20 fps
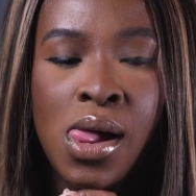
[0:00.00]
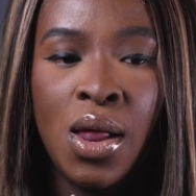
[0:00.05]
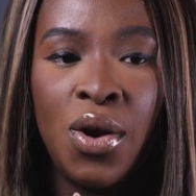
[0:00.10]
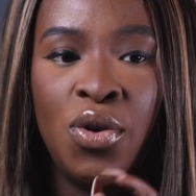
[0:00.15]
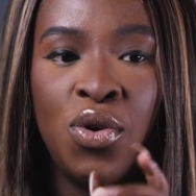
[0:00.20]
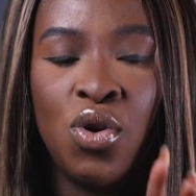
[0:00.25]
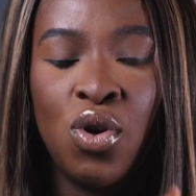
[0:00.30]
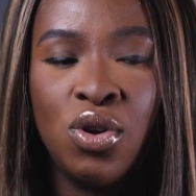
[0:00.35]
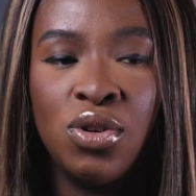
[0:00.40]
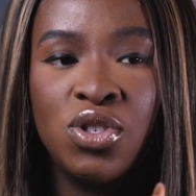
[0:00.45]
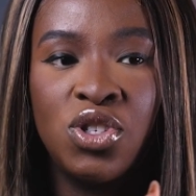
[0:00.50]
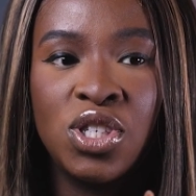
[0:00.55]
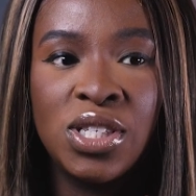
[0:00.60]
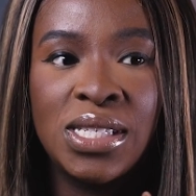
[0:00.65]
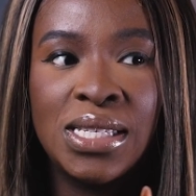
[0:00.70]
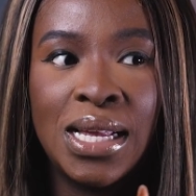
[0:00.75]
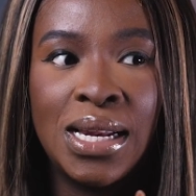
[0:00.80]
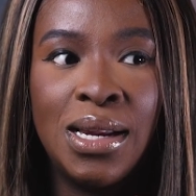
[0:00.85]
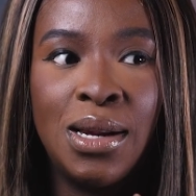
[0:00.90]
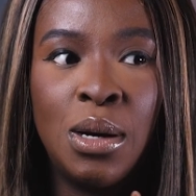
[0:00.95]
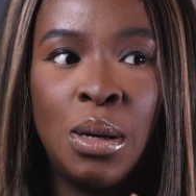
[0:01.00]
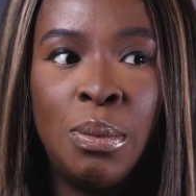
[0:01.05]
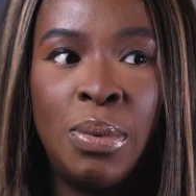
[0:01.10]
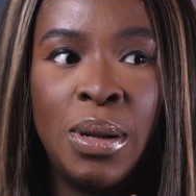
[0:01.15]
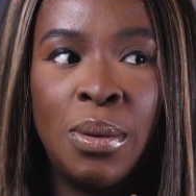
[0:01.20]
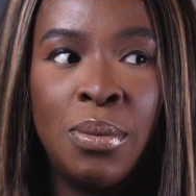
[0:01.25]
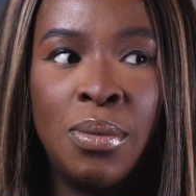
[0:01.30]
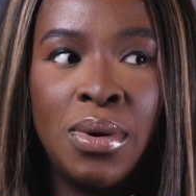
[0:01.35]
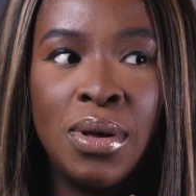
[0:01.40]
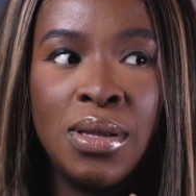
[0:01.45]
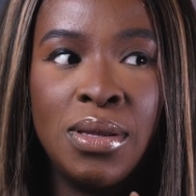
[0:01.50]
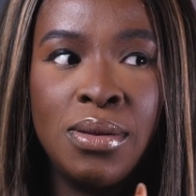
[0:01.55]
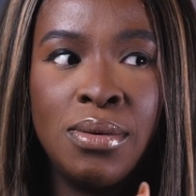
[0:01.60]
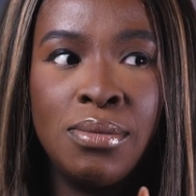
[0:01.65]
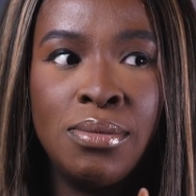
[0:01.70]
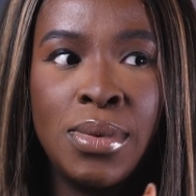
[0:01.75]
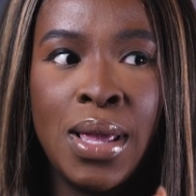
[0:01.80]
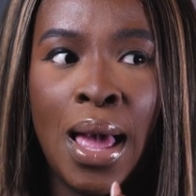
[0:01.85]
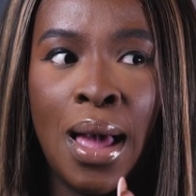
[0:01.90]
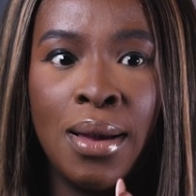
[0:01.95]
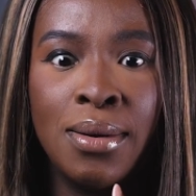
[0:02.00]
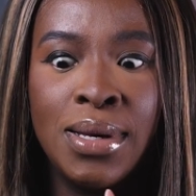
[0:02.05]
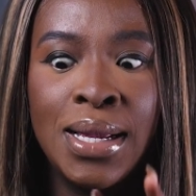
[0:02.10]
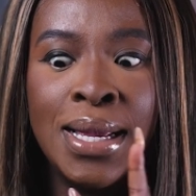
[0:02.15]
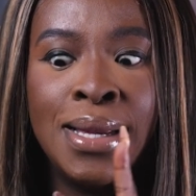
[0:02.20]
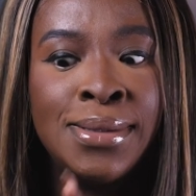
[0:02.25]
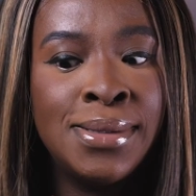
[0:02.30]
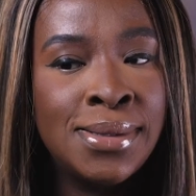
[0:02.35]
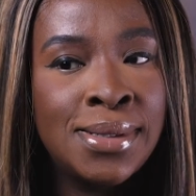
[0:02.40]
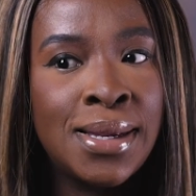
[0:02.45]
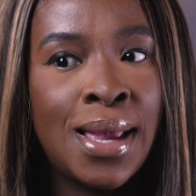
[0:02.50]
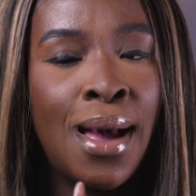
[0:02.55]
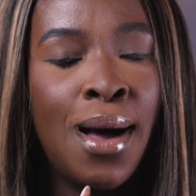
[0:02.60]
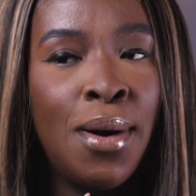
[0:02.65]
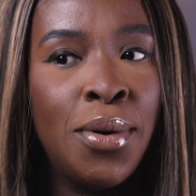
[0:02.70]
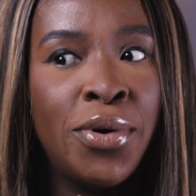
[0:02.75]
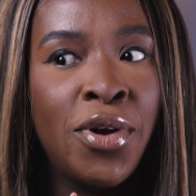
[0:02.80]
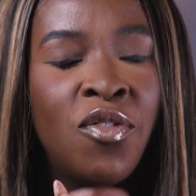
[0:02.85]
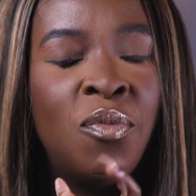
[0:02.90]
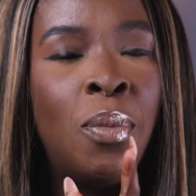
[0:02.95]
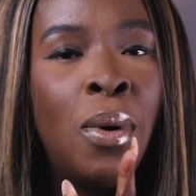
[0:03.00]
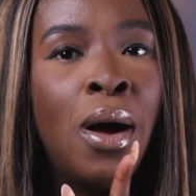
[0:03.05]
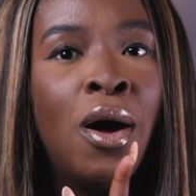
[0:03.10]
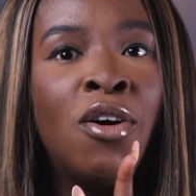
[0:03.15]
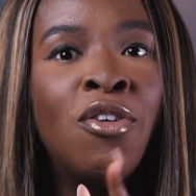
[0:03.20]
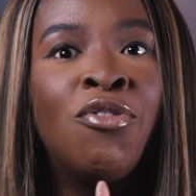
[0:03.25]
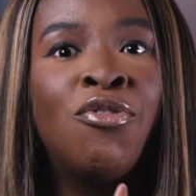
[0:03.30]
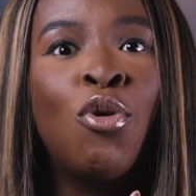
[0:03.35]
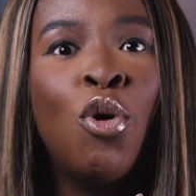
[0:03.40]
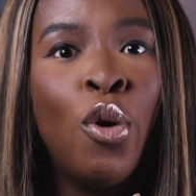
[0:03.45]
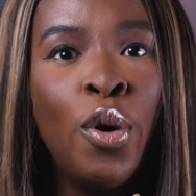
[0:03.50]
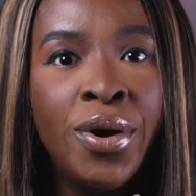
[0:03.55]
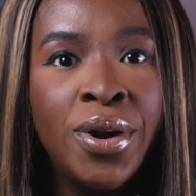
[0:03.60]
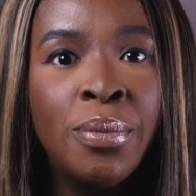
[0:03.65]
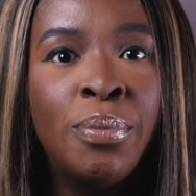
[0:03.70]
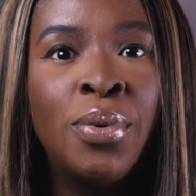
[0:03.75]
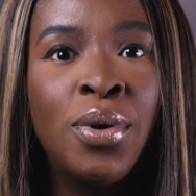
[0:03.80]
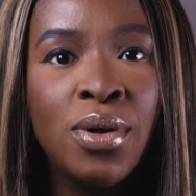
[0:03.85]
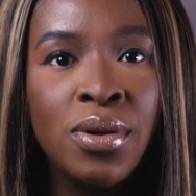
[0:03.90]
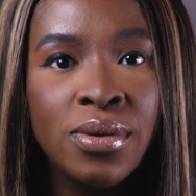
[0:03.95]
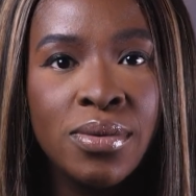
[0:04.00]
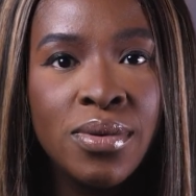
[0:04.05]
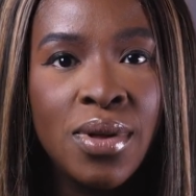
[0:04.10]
not just a little bit, yeah, easy to get hold of, but affordable,